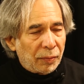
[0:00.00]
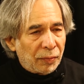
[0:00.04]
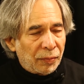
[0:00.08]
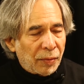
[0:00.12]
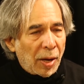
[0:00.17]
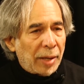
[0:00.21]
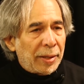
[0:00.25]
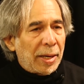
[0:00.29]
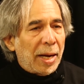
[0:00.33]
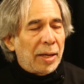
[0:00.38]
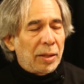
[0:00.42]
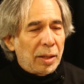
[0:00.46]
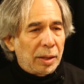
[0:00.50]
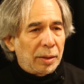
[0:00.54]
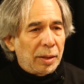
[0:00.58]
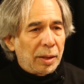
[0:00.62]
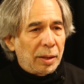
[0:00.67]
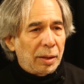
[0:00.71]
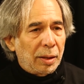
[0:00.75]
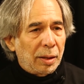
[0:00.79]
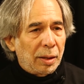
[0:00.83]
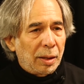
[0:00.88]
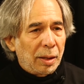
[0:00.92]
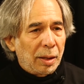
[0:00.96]
finality.
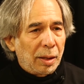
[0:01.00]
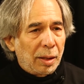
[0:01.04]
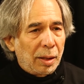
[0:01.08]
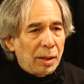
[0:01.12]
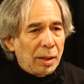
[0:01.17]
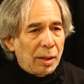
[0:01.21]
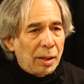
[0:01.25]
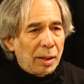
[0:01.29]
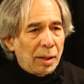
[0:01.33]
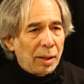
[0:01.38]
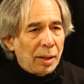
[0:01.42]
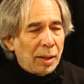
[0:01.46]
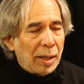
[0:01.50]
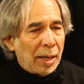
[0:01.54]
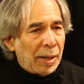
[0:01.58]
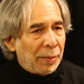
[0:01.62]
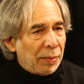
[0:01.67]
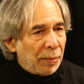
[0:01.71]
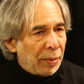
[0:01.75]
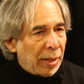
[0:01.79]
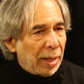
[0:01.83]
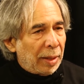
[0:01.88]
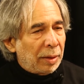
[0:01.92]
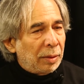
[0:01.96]

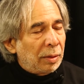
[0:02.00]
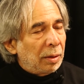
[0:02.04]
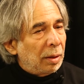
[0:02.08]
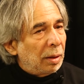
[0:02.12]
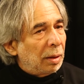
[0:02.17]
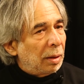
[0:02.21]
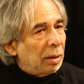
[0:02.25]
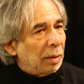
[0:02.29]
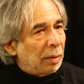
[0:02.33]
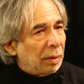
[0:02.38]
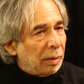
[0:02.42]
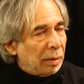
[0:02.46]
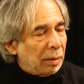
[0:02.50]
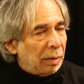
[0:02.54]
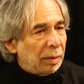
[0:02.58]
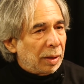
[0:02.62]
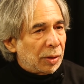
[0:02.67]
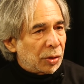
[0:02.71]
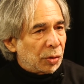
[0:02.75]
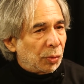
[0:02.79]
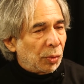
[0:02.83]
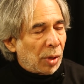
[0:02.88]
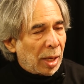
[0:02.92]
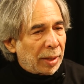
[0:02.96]
And then
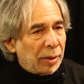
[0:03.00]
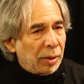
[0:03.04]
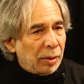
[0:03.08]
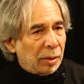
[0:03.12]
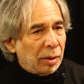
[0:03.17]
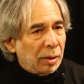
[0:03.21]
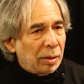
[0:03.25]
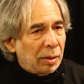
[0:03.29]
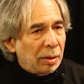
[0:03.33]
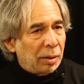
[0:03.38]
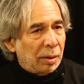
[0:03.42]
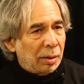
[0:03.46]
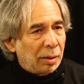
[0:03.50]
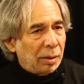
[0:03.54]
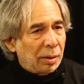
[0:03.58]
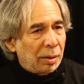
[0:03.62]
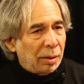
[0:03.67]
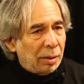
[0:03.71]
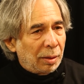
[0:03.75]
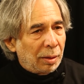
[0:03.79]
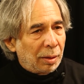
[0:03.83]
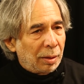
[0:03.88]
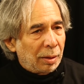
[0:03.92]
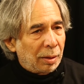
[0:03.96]
this writer
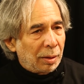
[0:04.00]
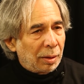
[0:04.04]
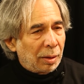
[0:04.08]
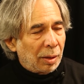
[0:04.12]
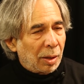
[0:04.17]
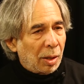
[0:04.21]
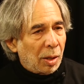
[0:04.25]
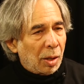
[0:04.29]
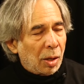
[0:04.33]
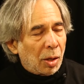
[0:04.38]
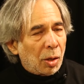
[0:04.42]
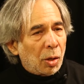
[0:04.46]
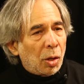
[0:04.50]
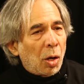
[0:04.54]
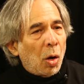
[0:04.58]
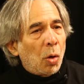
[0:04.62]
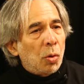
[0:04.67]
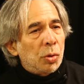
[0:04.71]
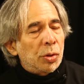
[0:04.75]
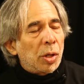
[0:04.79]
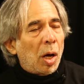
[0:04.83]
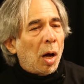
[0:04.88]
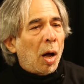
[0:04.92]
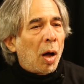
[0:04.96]

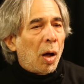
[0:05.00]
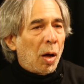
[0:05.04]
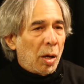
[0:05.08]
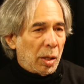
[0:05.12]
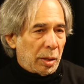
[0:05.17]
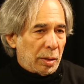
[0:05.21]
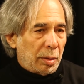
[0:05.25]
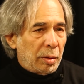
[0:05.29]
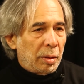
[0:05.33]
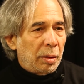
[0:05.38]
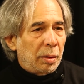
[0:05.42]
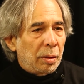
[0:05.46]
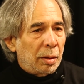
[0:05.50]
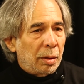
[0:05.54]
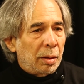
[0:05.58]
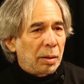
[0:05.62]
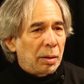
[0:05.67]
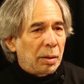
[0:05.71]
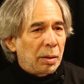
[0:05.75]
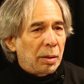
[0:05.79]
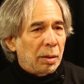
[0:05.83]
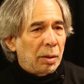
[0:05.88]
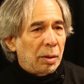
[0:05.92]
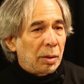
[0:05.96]
goes on
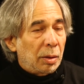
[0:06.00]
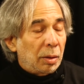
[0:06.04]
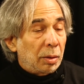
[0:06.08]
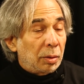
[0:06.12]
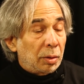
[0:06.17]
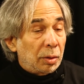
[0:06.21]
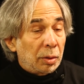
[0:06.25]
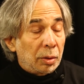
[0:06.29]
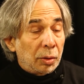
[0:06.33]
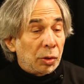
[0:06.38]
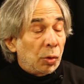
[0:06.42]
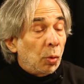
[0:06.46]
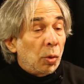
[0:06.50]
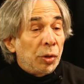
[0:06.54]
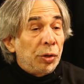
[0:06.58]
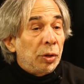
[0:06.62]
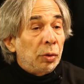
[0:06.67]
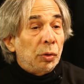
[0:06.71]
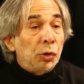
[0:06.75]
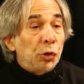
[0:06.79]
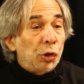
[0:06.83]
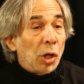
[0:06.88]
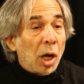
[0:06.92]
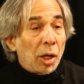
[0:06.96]
to a
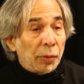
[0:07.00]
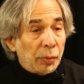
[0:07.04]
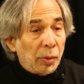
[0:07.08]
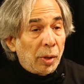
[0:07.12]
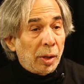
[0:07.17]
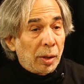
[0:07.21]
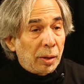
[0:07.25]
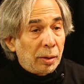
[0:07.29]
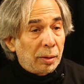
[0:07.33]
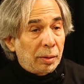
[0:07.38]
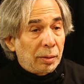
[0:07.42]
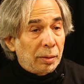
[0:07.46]
new genre.